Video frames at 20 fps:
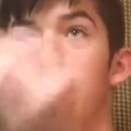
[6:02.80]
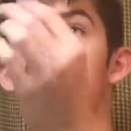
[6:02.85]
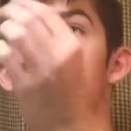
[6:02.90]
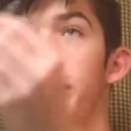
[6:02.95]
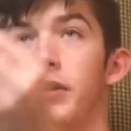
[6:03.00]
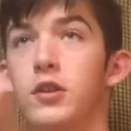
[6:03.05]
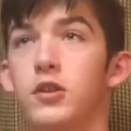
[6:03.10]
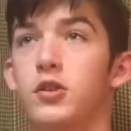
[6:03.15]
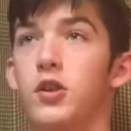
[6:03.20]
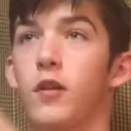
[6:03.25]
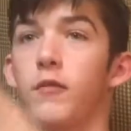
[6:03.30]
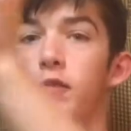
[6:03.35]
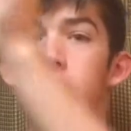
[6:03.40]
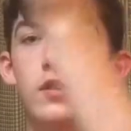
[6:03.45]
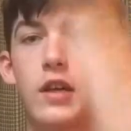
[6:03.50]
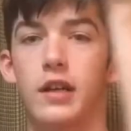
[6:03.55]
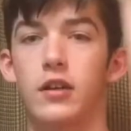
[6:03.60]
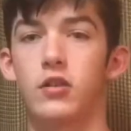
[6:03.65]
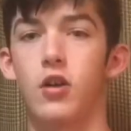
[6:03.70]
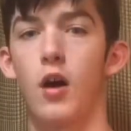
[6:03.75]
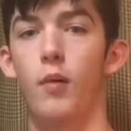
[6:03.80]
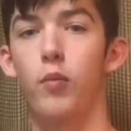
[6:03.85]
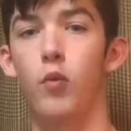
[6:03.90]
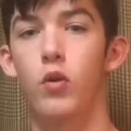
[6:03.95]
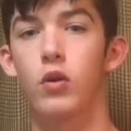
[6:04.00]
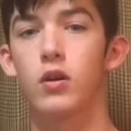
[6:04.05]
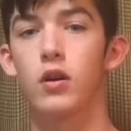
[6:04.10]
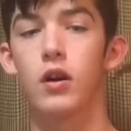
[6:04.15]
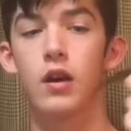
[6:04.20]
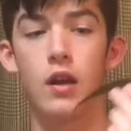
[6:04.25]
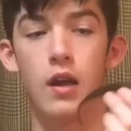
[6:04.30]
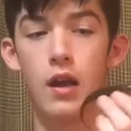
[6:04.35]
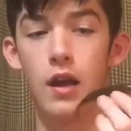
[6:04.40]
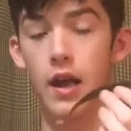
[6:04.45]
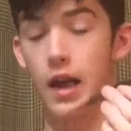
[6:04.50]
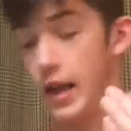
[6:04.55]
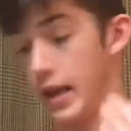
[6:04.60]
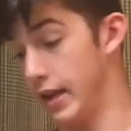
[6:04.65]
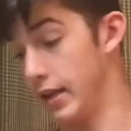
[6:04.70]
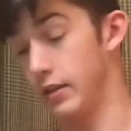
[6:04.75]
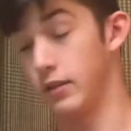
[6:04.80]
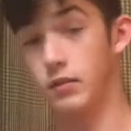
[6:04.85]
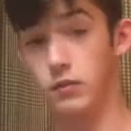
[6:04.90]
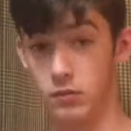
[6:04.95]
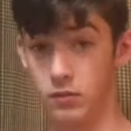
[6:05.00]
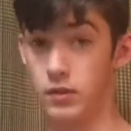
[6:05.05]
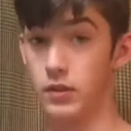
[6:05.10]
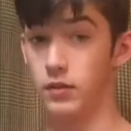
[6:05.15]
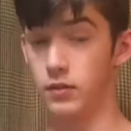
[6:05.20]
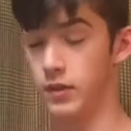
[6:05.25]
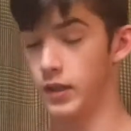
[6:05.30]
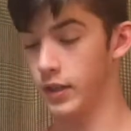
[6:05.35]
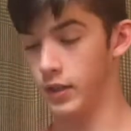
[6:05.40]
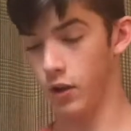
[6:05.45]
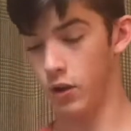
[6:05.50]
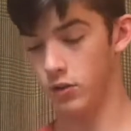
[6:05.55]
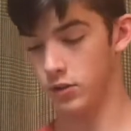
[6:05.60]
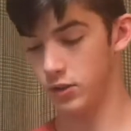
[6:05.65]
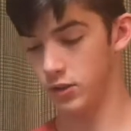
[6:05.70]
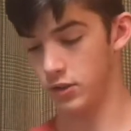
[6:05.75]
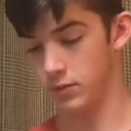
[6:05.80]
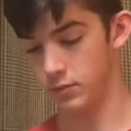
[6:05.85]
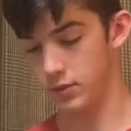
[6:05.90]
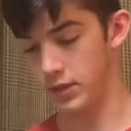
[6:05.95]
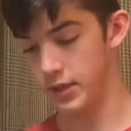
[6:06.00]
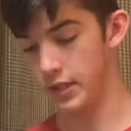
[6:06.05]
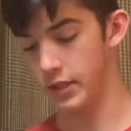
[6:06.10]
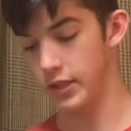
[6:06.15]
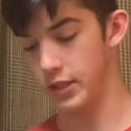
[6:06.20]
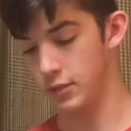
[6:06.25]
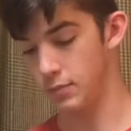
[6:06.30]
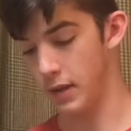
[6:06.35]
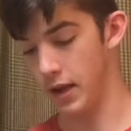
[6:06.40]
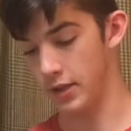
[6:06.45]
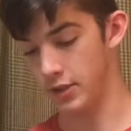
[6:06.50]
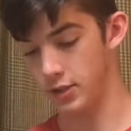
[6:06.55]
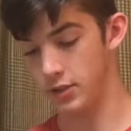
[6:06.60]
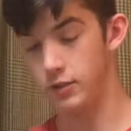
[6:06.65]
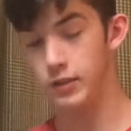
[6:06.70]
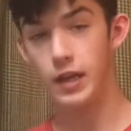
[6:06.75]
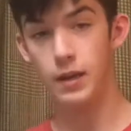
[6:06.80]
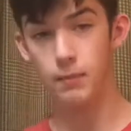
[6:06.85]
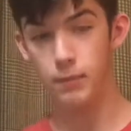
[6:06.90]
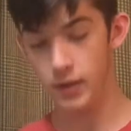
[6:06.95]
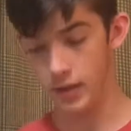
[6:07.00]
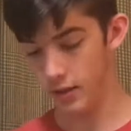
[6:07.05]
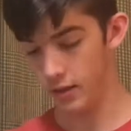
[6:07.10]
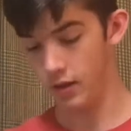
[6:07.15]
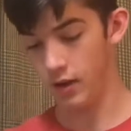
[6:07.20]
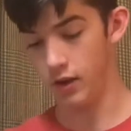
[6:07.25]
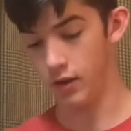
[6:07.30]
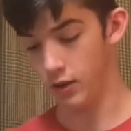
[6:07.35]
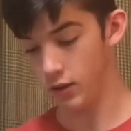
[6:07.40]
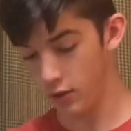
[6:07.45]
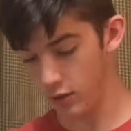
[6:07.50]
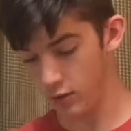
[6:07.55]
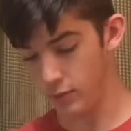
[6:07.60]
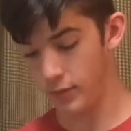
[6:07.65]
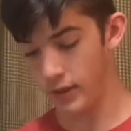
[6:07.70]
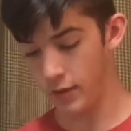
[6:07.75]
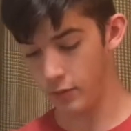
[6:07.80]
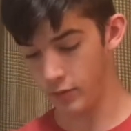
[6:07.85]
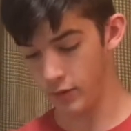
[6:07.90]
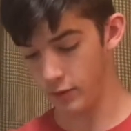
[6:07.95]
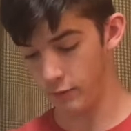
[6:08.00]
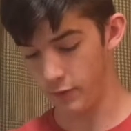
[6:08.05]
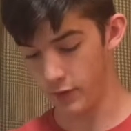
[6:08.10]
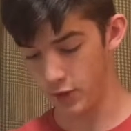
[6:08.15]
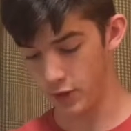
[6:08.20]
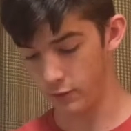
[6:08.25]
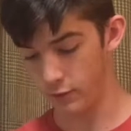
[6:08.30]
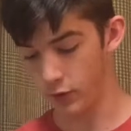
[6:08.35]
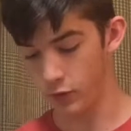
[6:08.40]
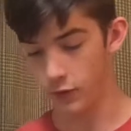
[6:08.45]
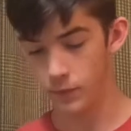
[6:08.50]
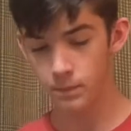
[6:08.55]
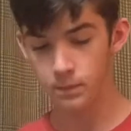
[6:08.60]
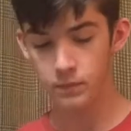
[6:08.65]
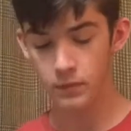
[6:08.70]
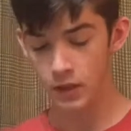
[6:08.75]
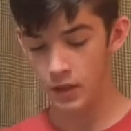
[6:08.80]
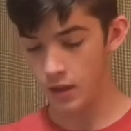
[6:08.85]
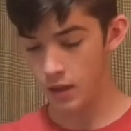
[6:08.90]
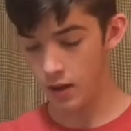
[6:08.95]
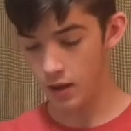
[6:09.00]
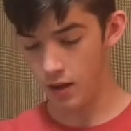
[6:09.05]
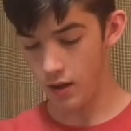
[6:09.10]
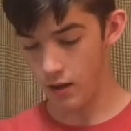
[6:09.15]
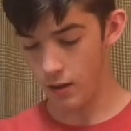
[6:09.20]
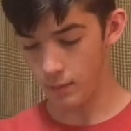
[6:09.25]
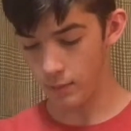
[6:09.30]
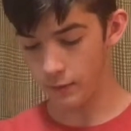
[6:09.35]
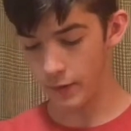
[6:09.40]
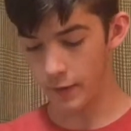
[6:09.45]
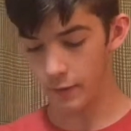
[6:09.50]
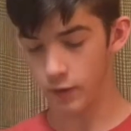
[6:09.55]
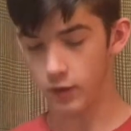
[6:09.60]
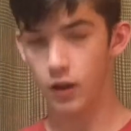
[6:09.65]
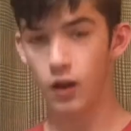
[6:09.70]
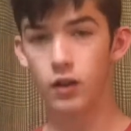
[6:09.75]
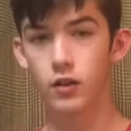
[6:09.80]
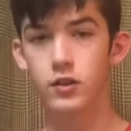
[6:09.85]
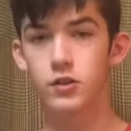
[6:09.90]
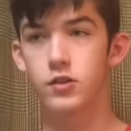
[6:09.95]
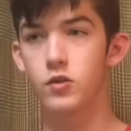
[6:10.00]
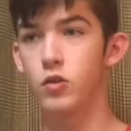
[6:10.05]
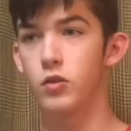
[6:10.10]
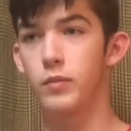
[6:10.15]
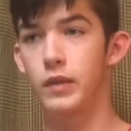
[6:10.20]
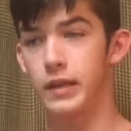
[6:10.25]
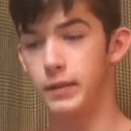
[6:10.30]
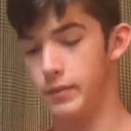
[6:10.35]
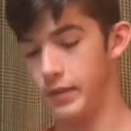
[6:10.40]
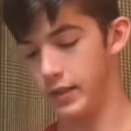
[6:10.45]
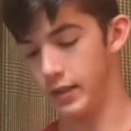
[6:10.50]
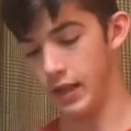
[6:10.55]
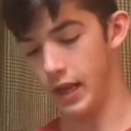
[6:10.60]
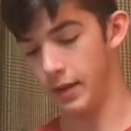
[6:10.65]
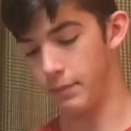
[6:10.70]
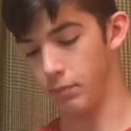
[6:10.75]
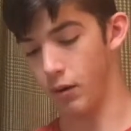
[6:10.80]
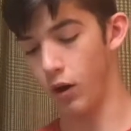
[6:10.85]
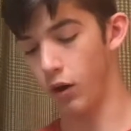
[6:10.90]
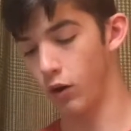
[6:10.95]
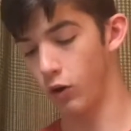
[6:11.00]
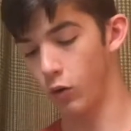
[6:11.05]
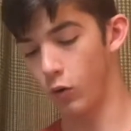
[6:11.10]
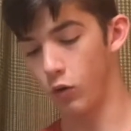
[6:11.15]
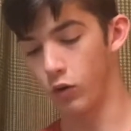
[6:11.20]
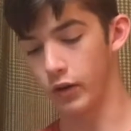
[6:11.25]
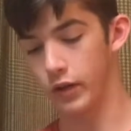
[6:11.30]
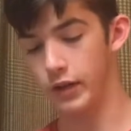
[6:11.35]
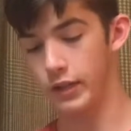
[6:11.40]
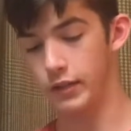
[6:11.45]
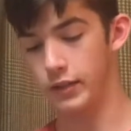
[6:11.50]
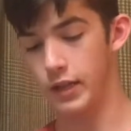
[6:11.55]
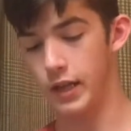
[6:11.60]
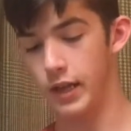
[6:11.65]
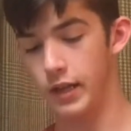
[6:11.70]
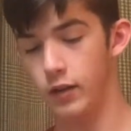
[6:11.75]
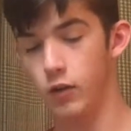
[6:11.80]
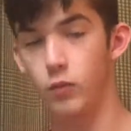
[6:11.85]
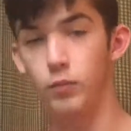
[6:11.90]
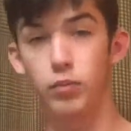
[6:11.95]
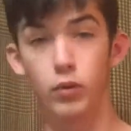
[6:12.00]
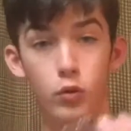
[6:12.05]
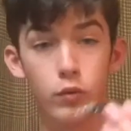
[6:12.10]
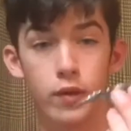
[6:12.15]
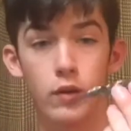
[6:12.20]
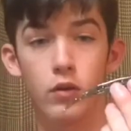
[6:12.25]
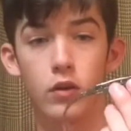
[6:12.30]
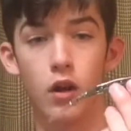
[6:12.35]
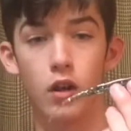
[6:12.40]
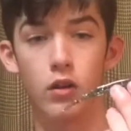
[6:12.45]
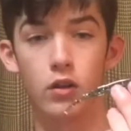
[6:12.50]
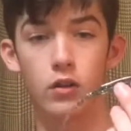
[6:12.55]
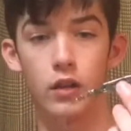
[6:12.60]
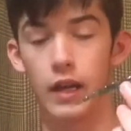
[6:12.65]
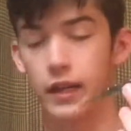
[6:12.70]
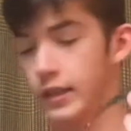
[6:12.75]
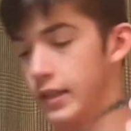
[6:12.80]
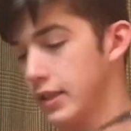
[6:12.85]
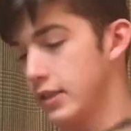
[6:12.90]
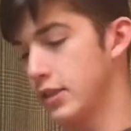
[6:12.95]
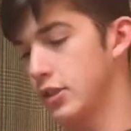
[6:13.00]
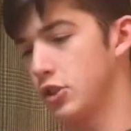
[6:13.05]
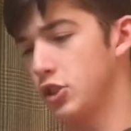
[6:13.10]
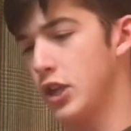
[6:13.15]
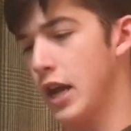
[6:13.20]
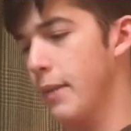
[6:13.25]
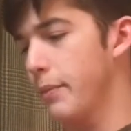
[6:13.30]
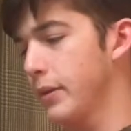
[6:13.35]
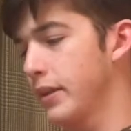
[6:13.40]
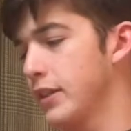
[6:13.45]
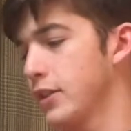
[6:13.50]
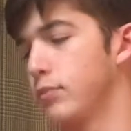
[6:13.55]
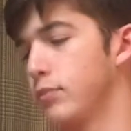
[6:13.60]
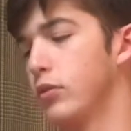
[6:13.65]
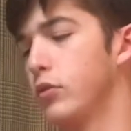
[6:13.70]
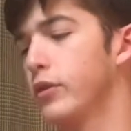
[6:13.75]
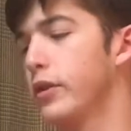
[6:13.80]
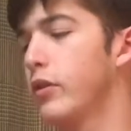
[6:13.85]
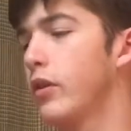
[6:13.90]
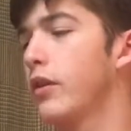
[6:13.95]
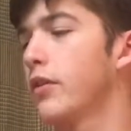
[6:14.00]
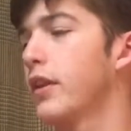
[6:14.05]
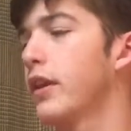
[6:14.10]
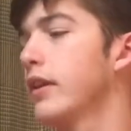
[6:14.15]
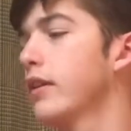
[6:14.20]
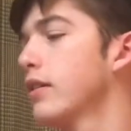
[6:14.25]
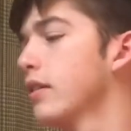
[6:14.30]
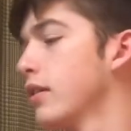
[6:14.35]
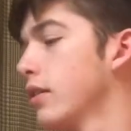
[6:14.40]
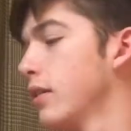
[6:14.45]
it up at the surface like a topwater, and it causes some serious bites. And you get bit a good bit when you fish a fluke. Favorite color is going to maybe be like pearl or anything, or bluegill color like this is Japanese bluegill, I think.